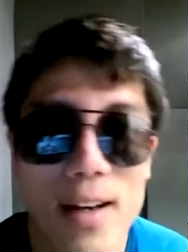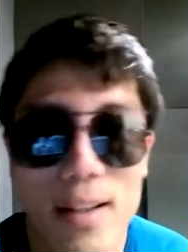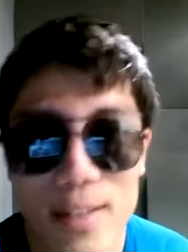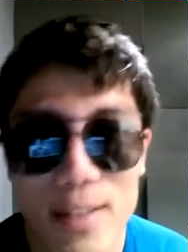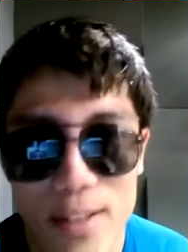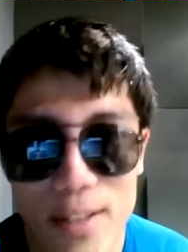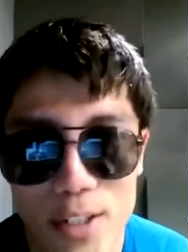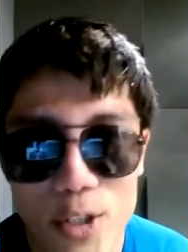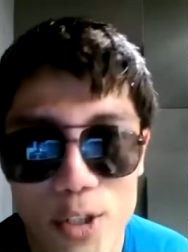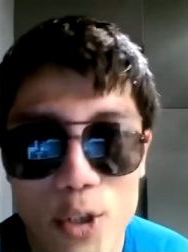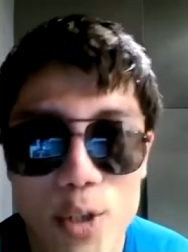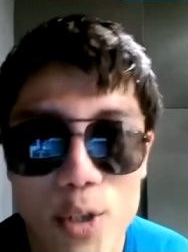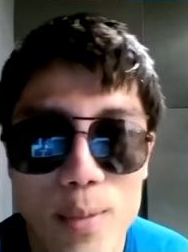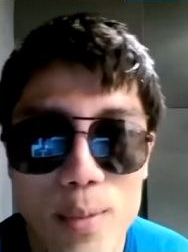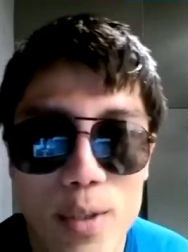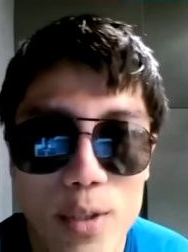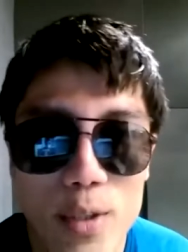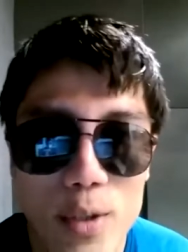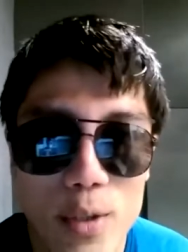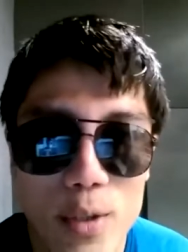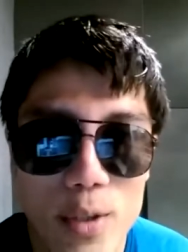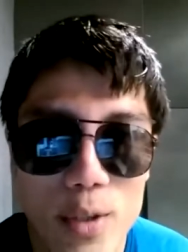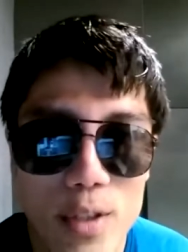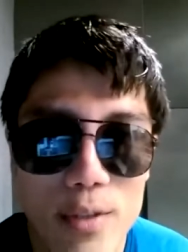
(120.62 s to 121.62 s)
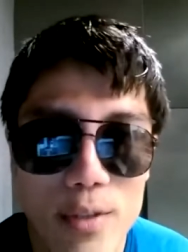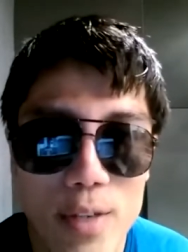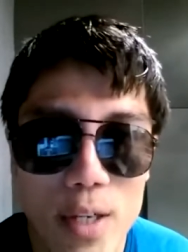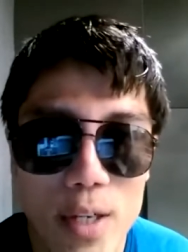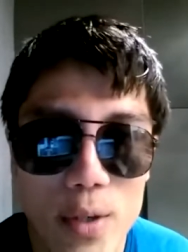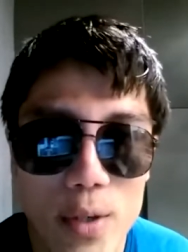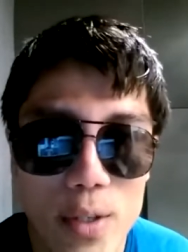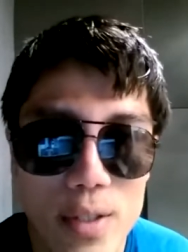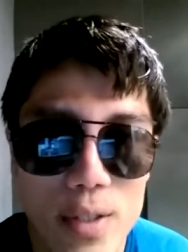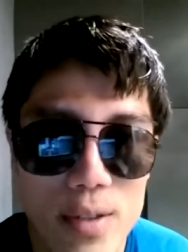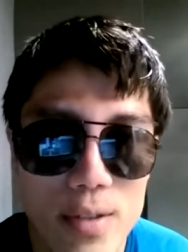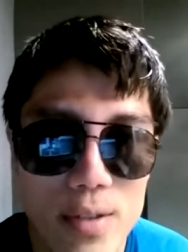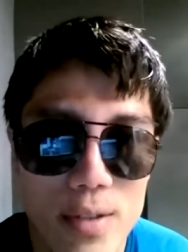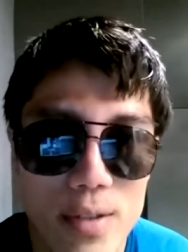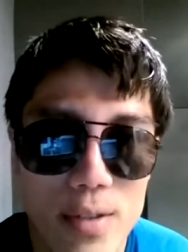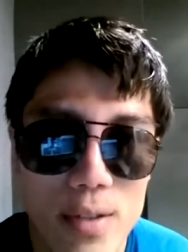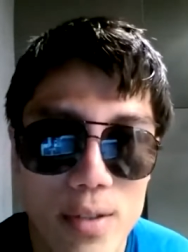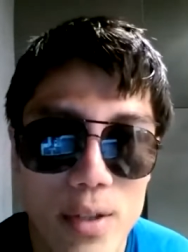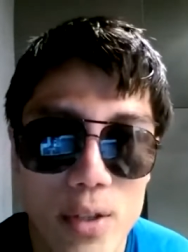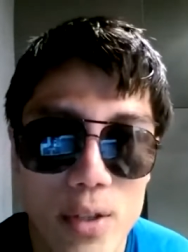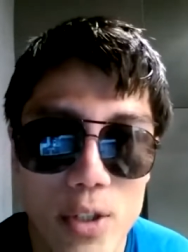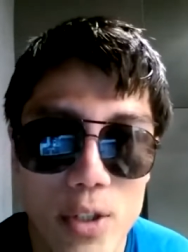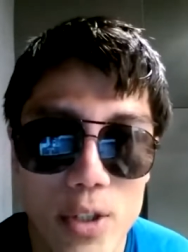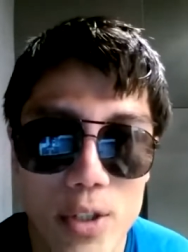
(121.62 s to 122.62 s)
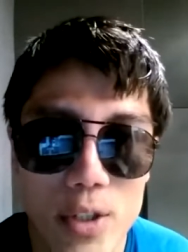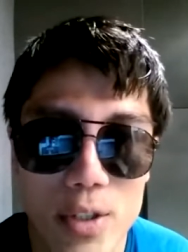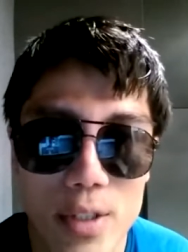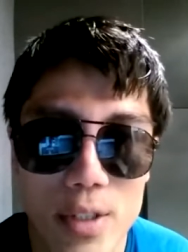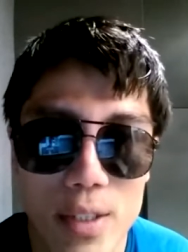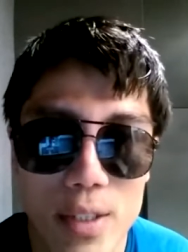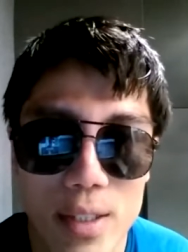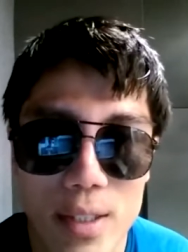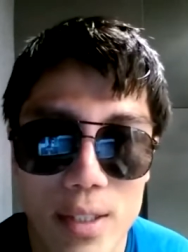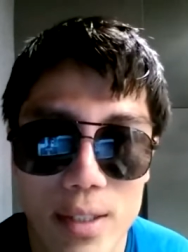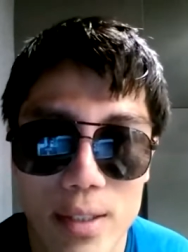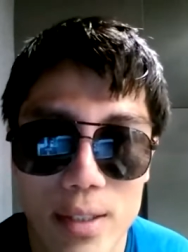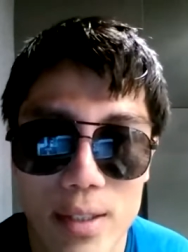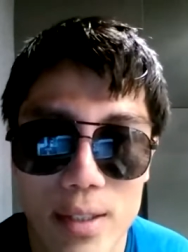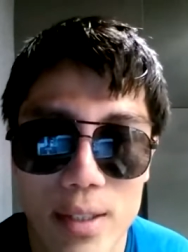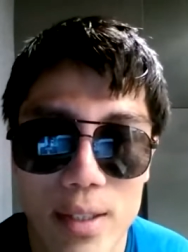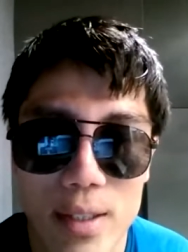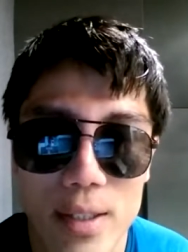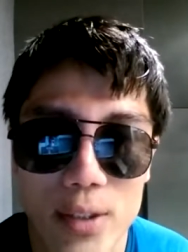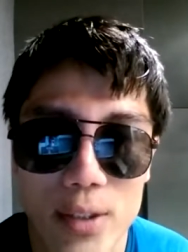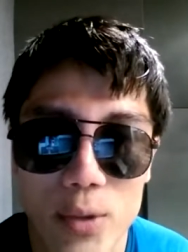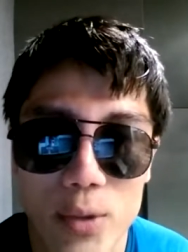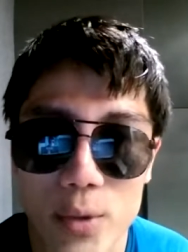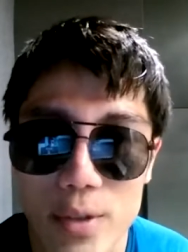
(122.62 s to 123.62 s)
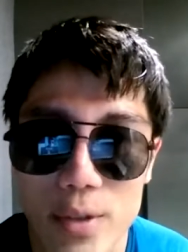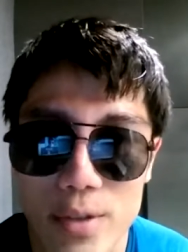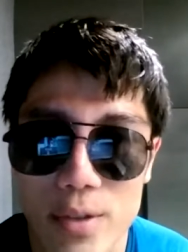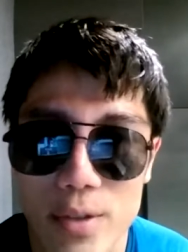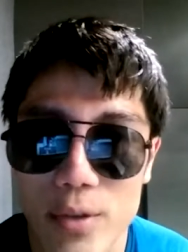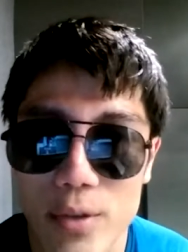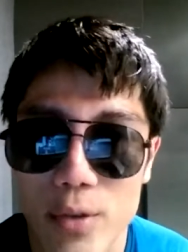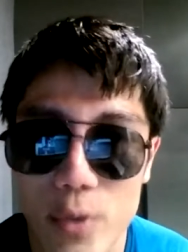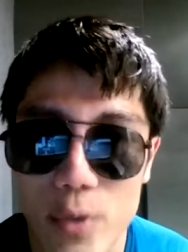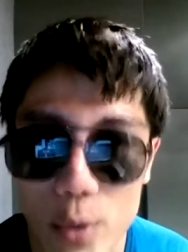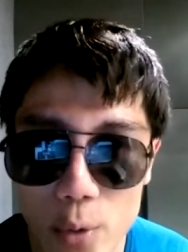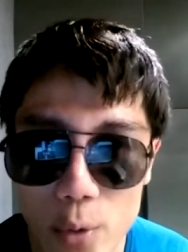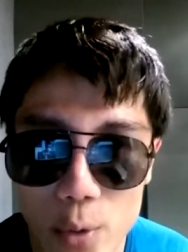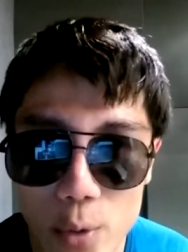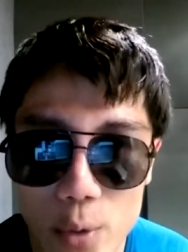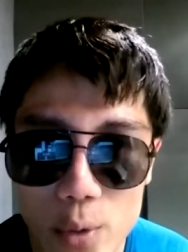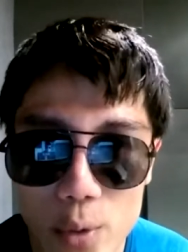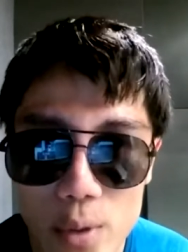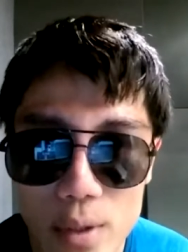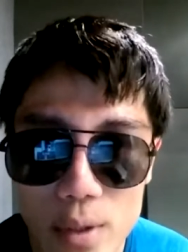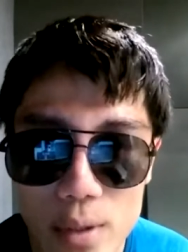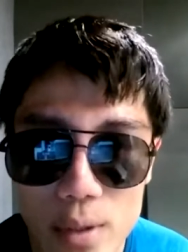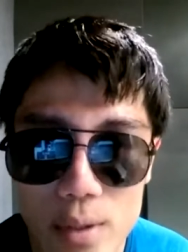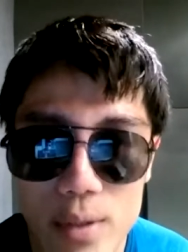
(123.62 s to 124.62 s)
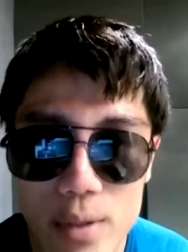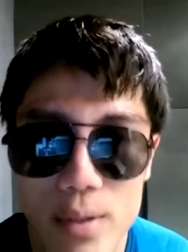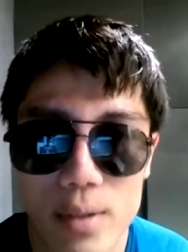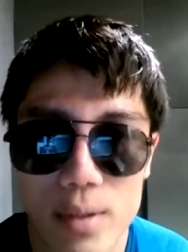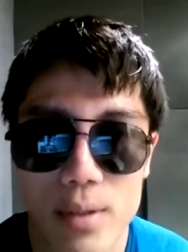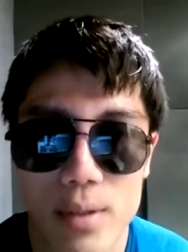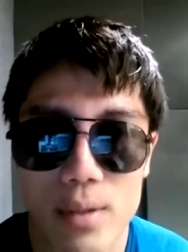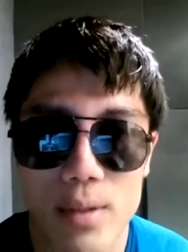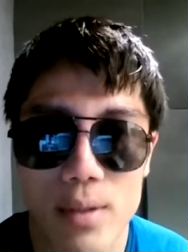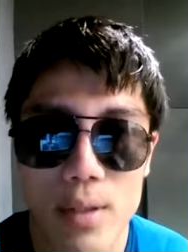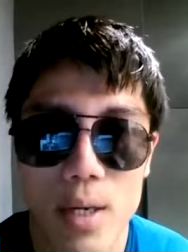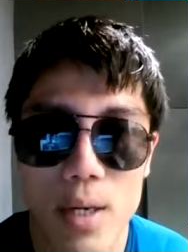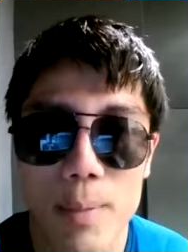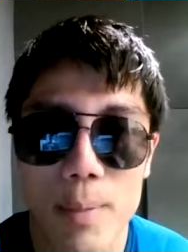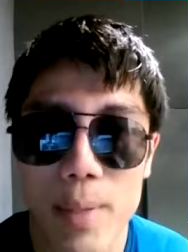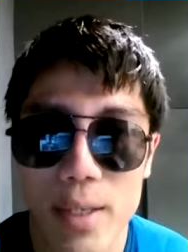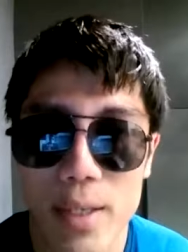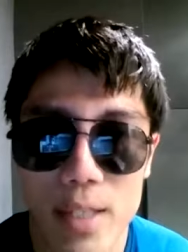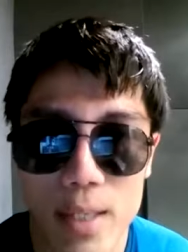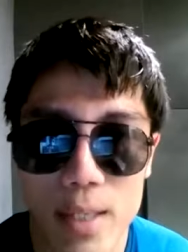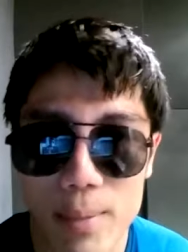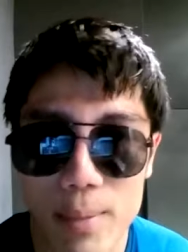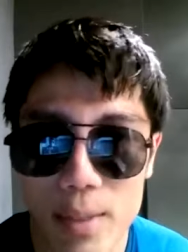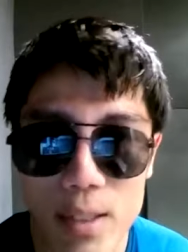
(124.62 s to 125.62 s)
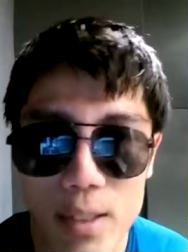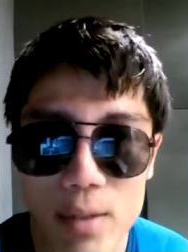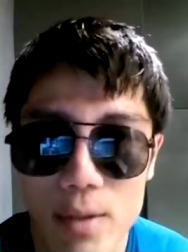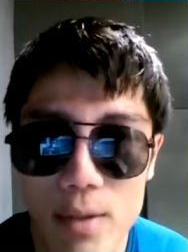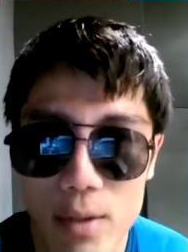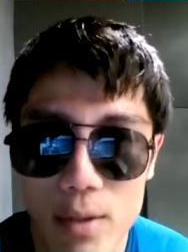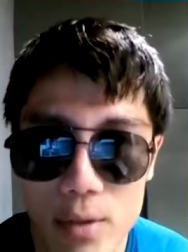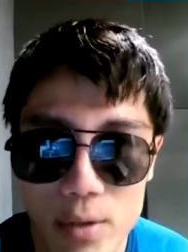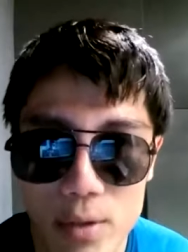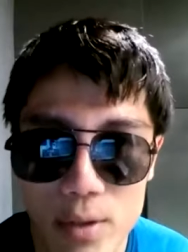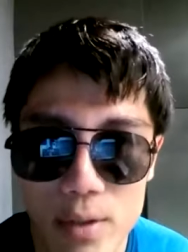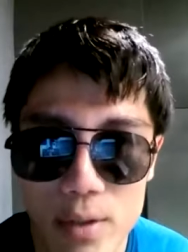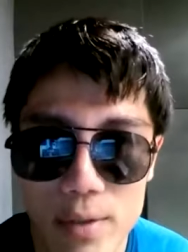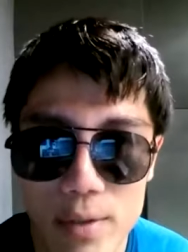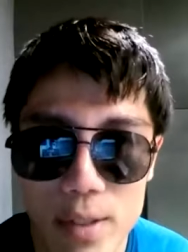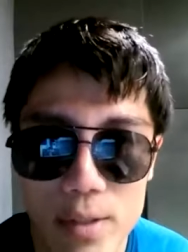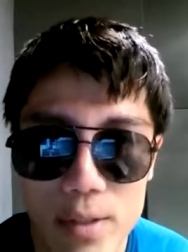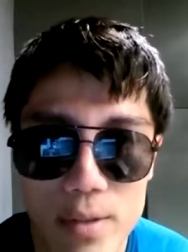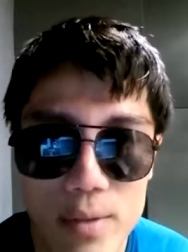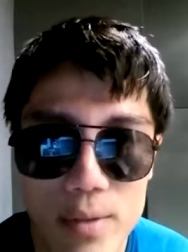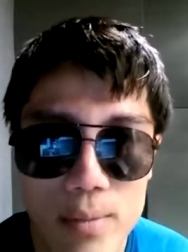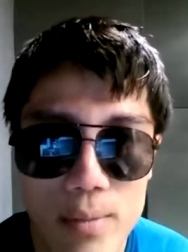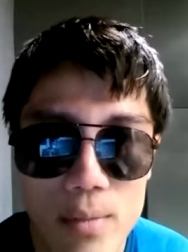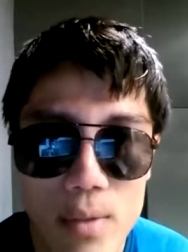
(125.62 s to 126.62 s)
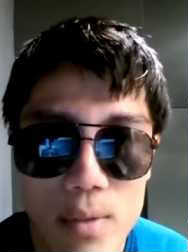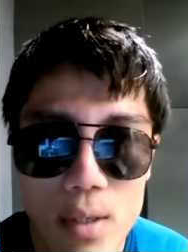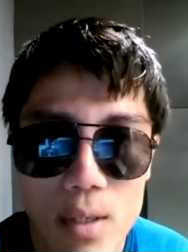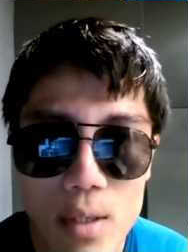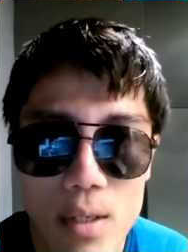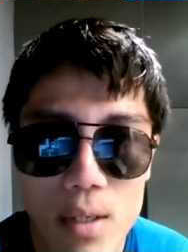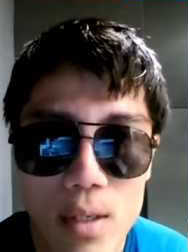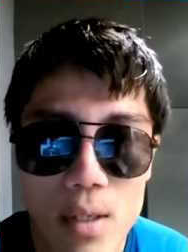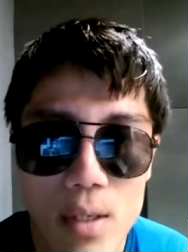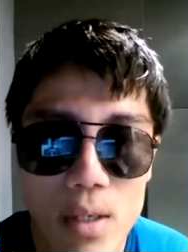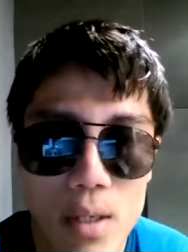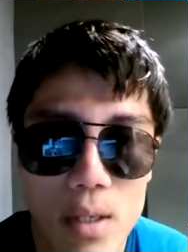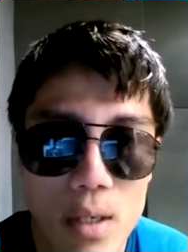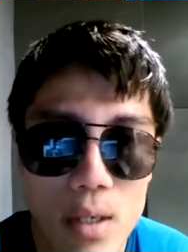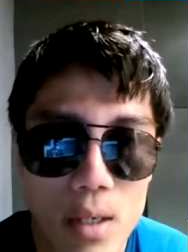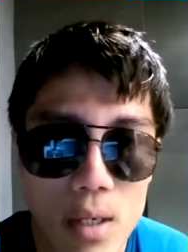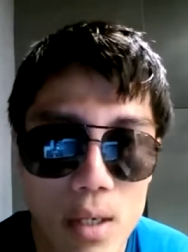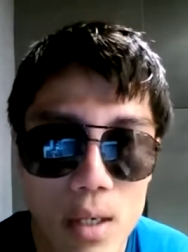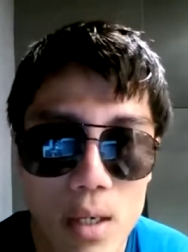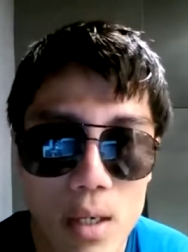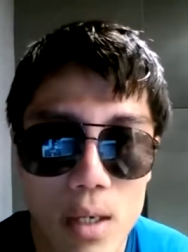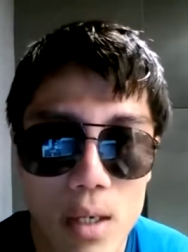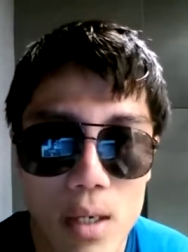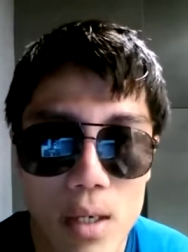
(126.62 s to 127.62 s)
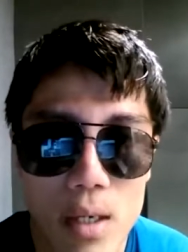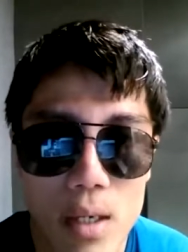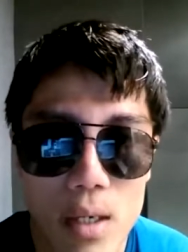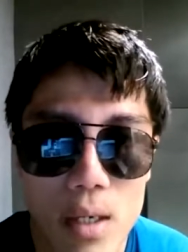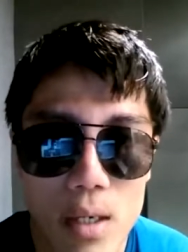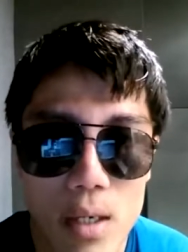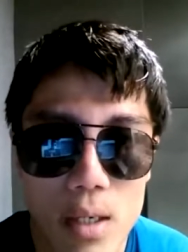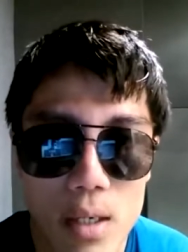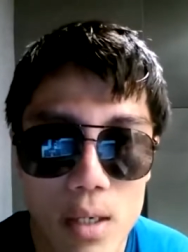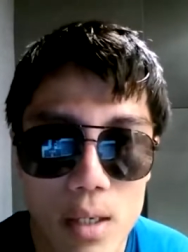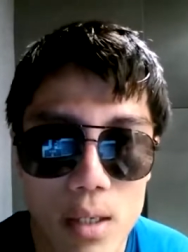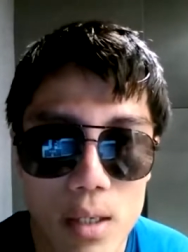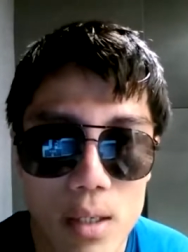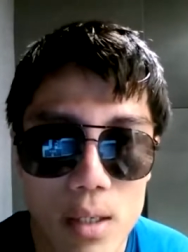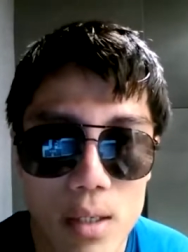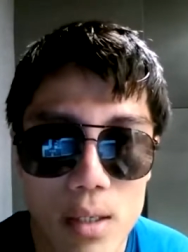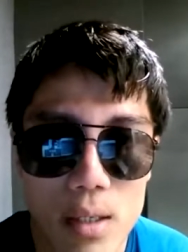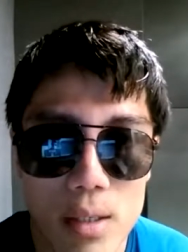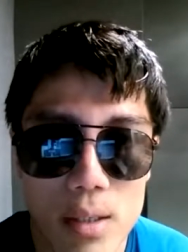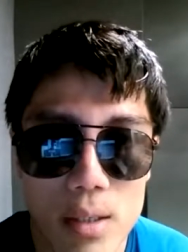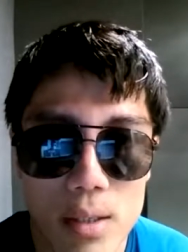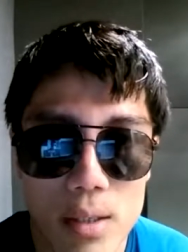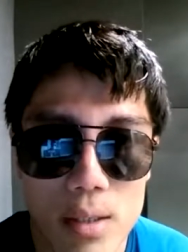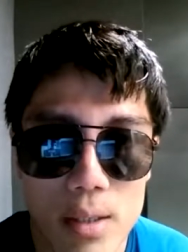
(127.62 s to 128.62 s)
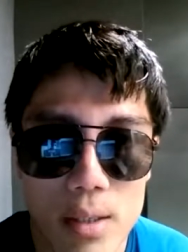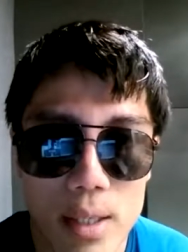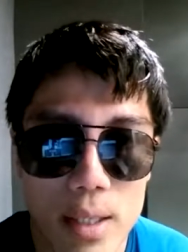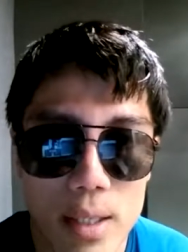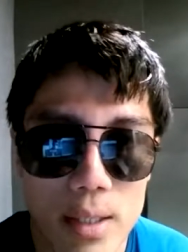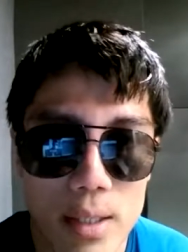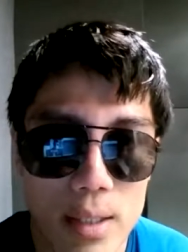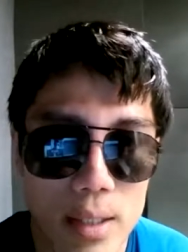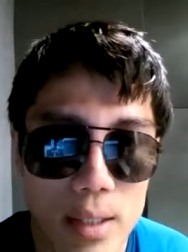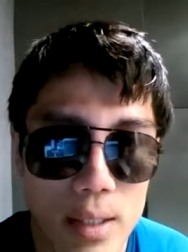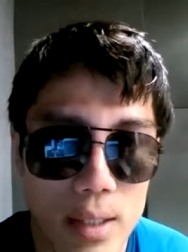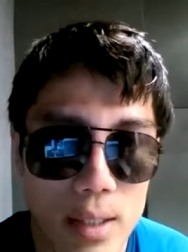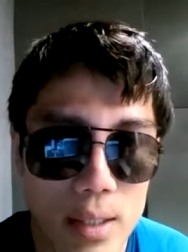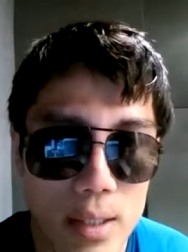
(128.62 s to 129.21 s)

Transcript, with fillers: Another human coronavirus occurred in uh, 2002, a pandemic of coronavirus. Uh, then